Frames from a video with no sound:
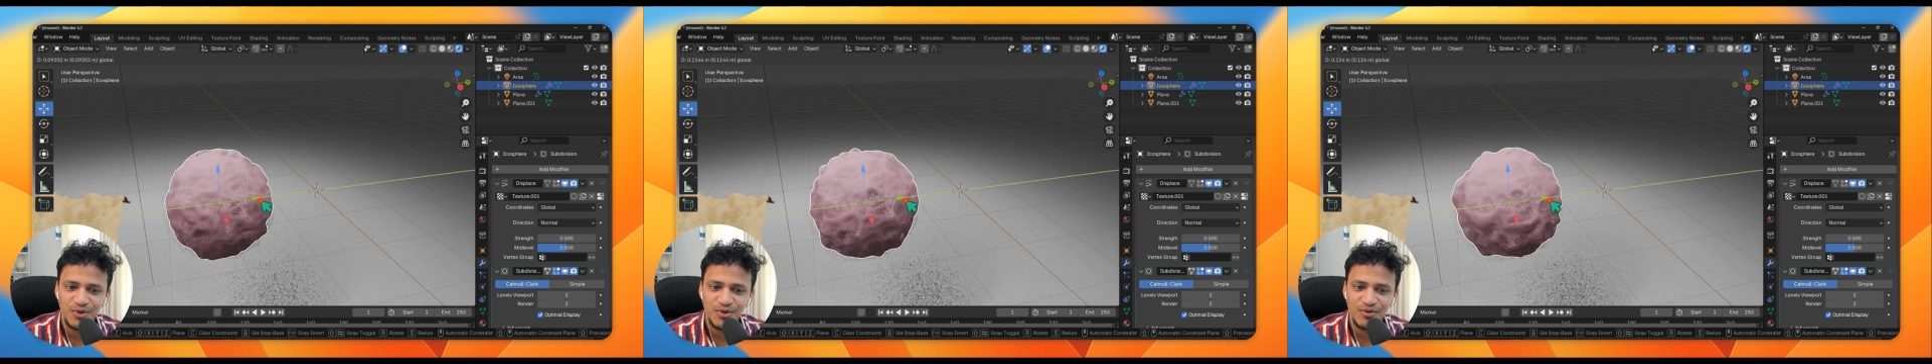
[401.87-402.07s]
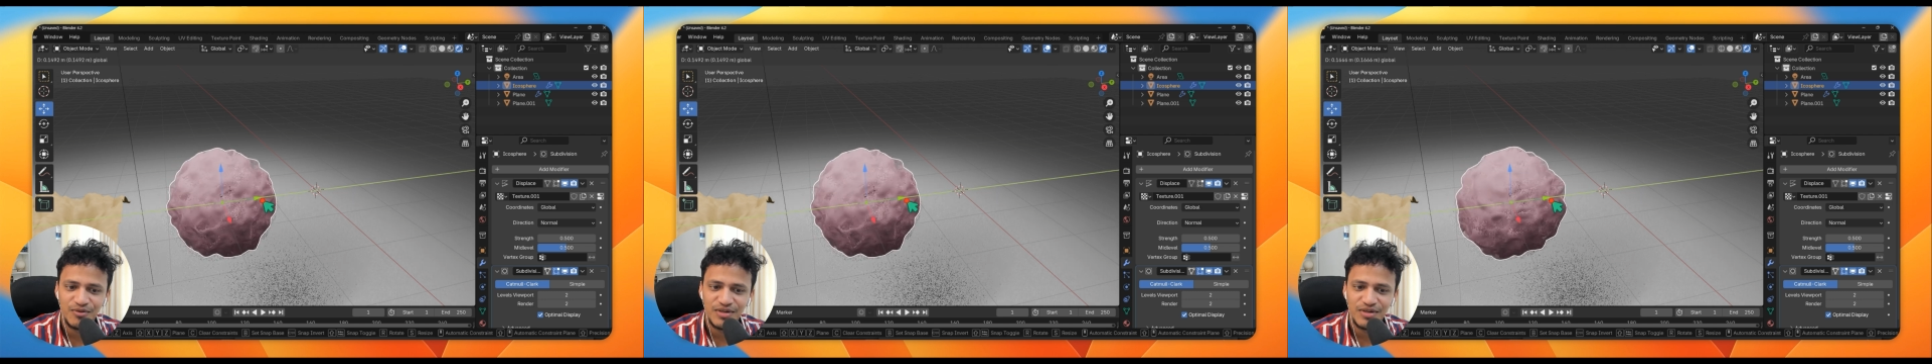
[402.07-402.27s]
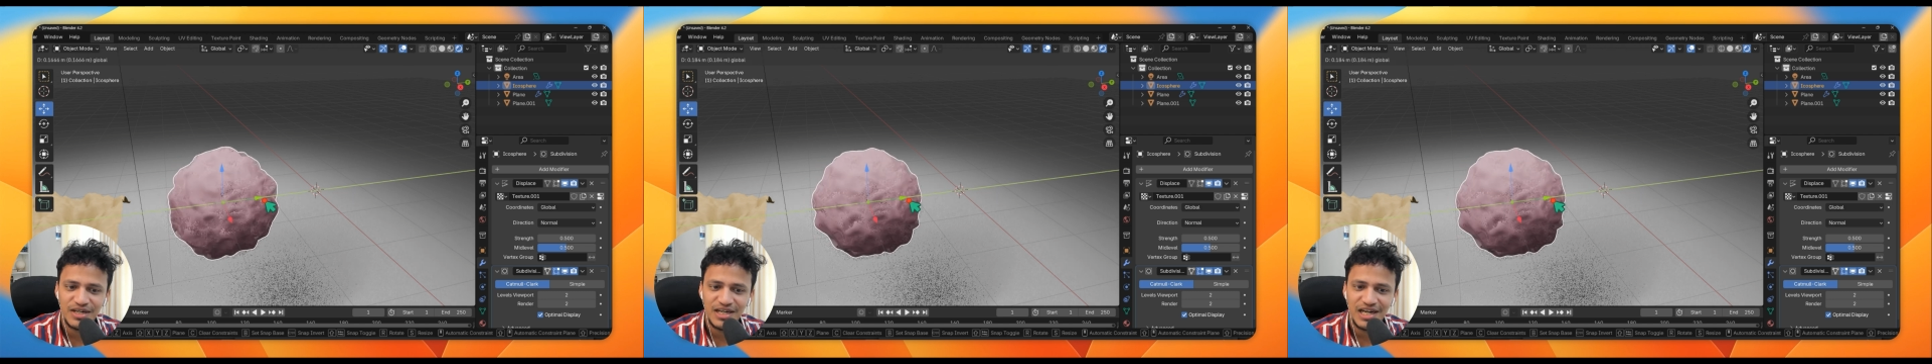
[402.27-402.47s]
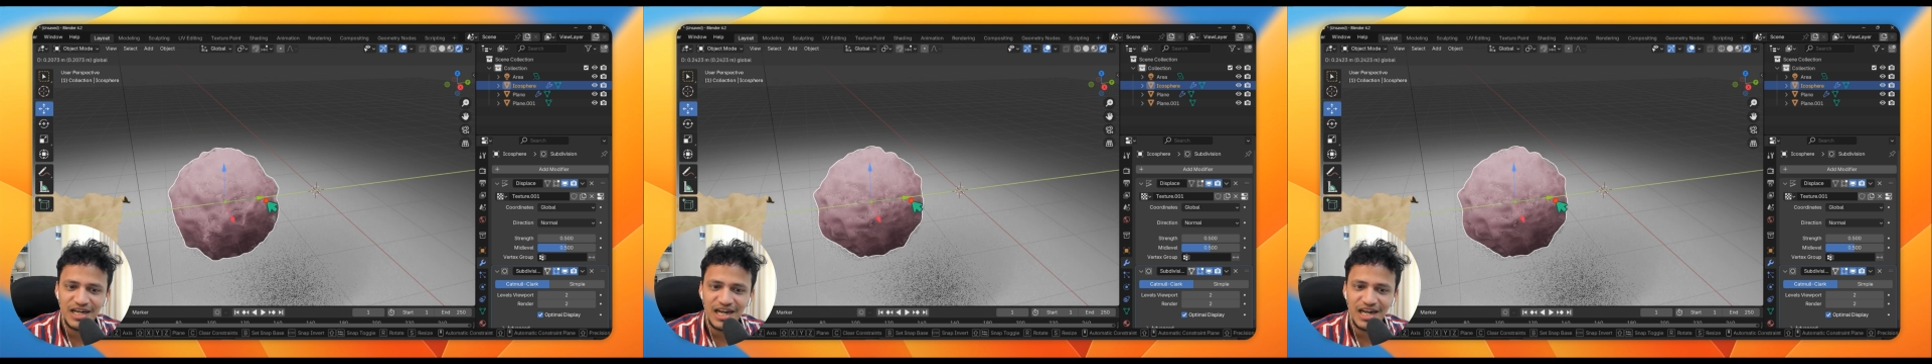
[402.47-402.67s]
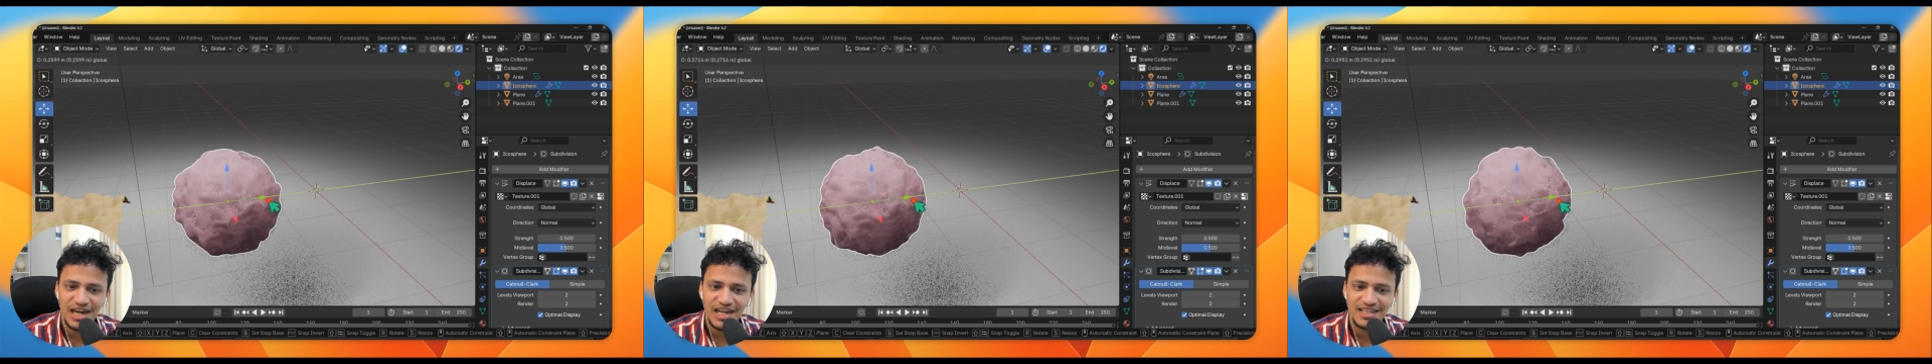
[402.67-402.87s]
move it like
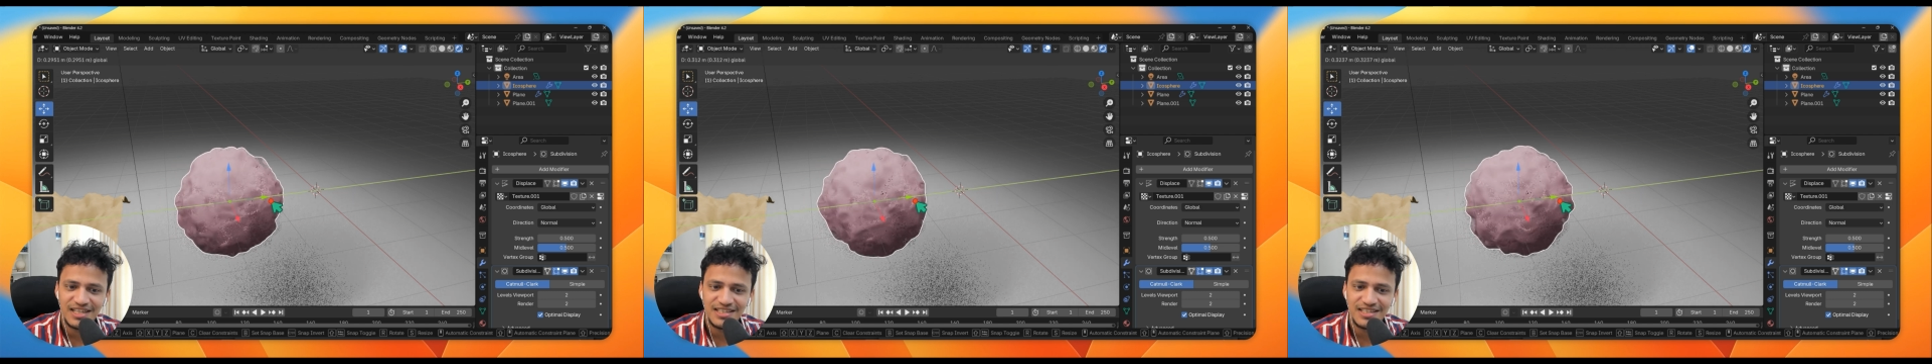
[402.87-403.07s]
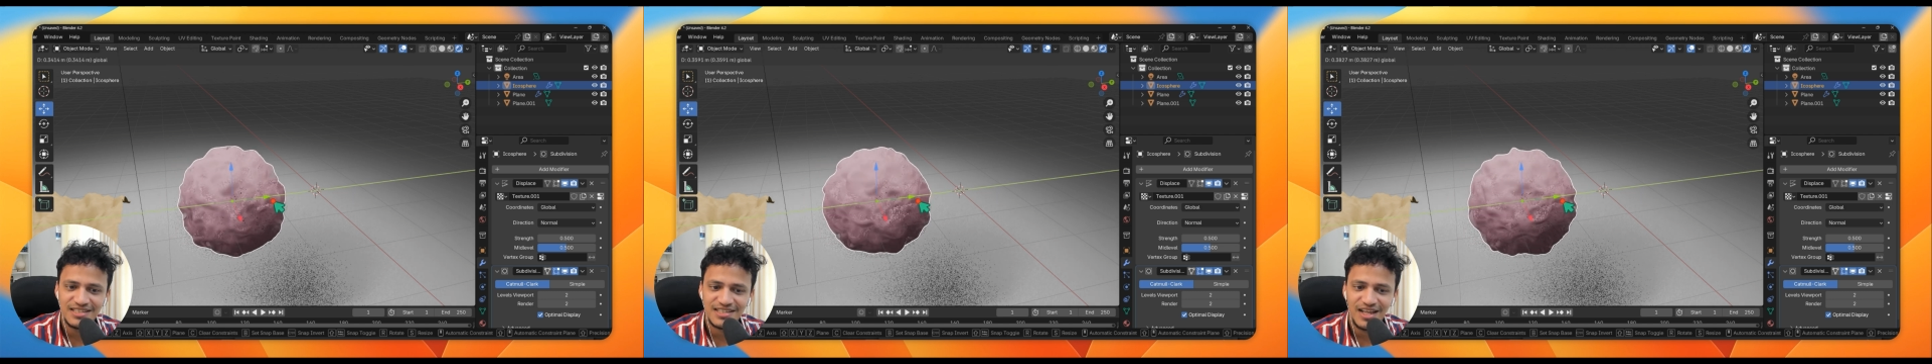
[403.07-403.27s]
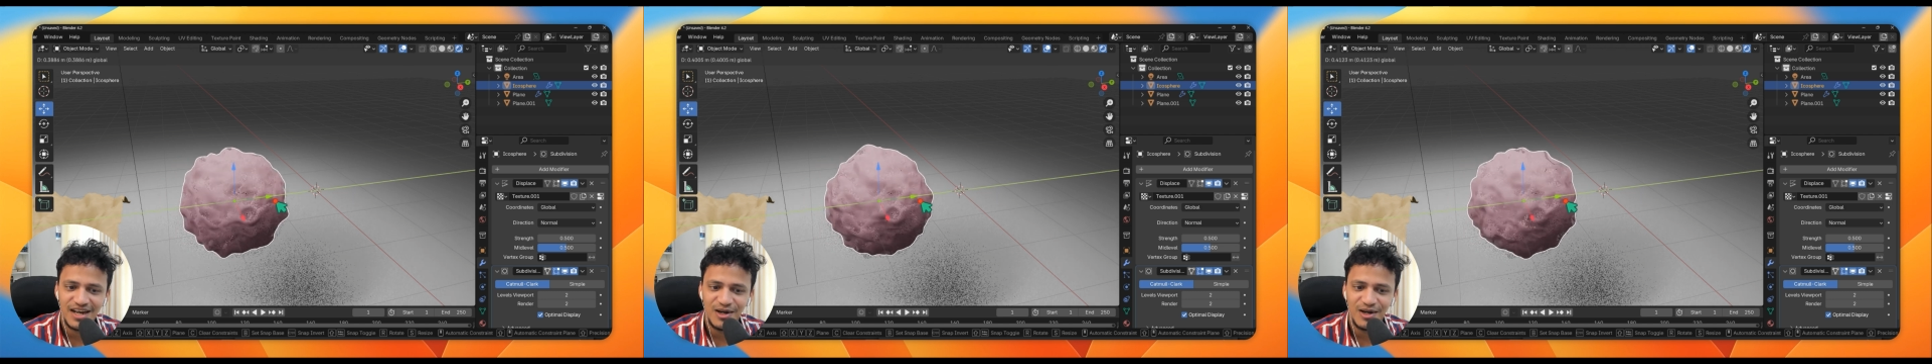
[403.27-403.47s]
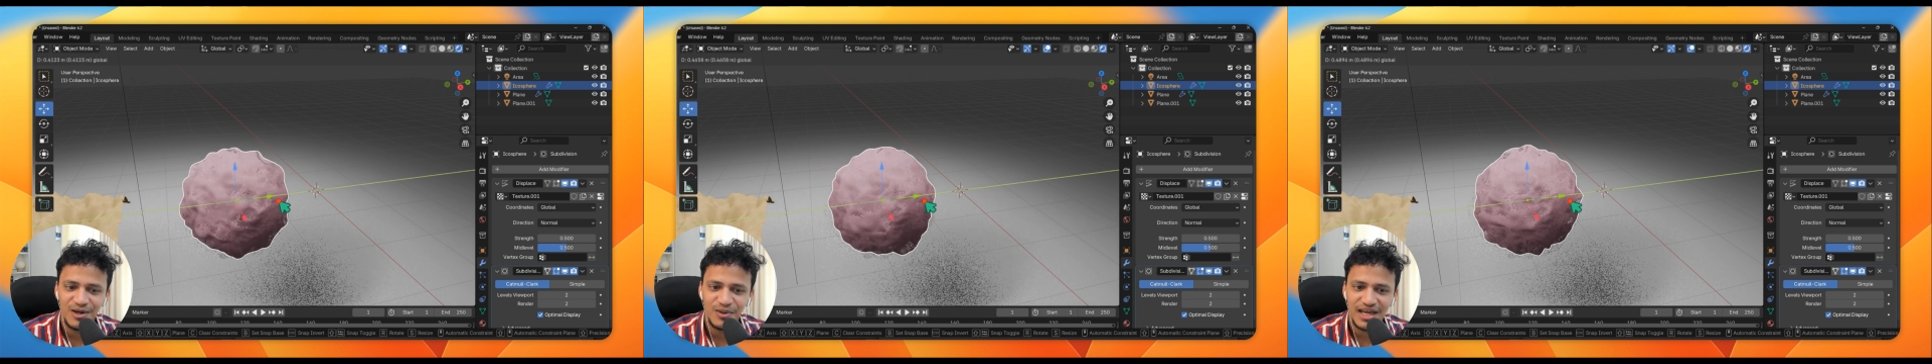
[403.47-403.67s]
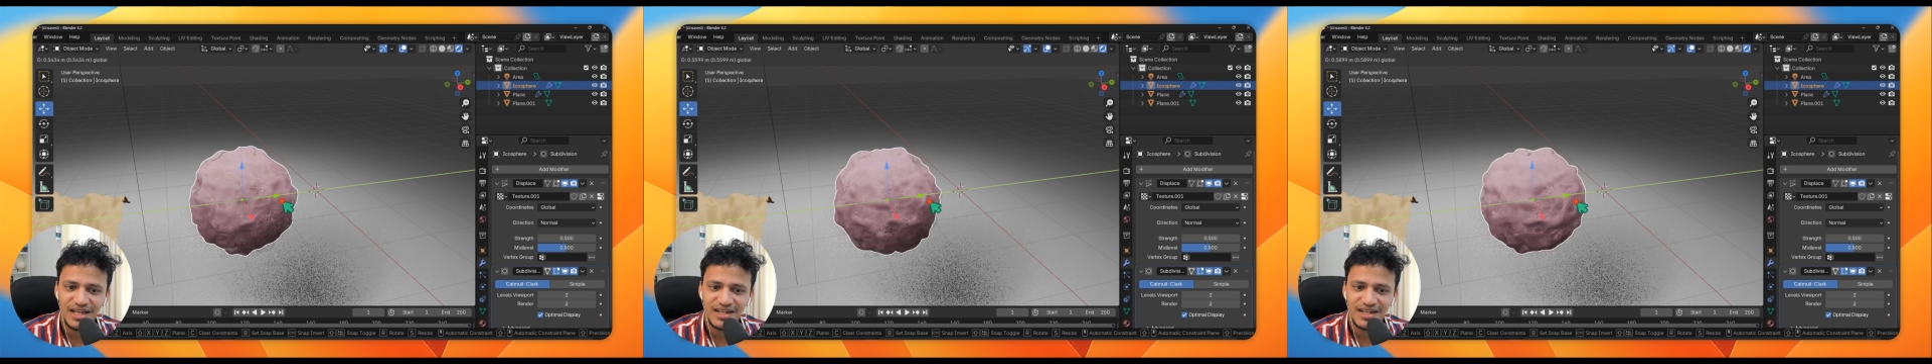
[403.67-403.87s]
this. Look at
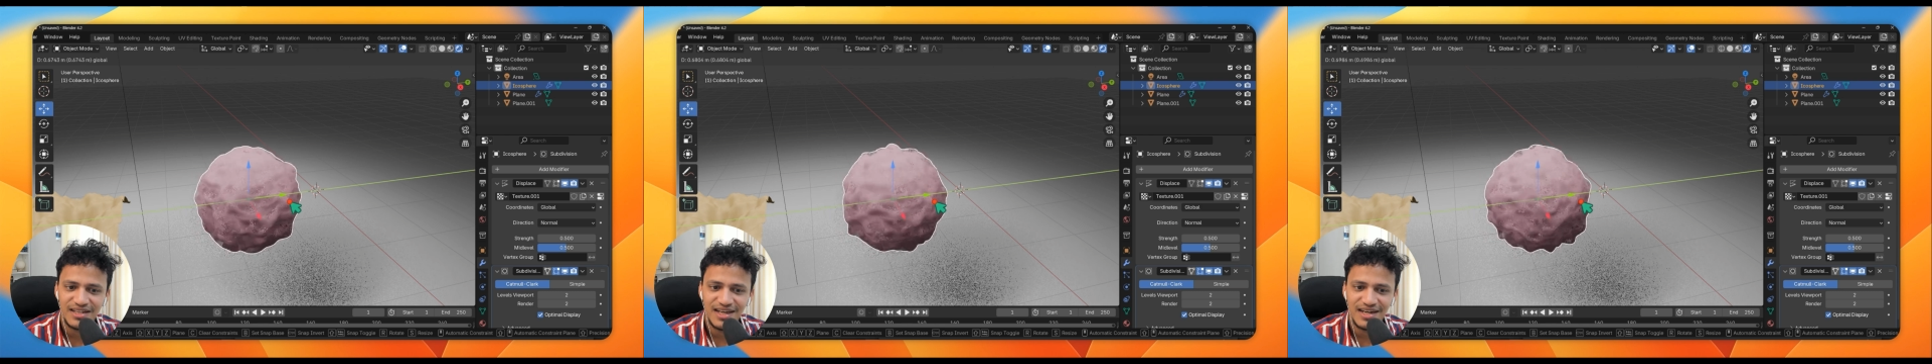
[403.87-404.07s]
that.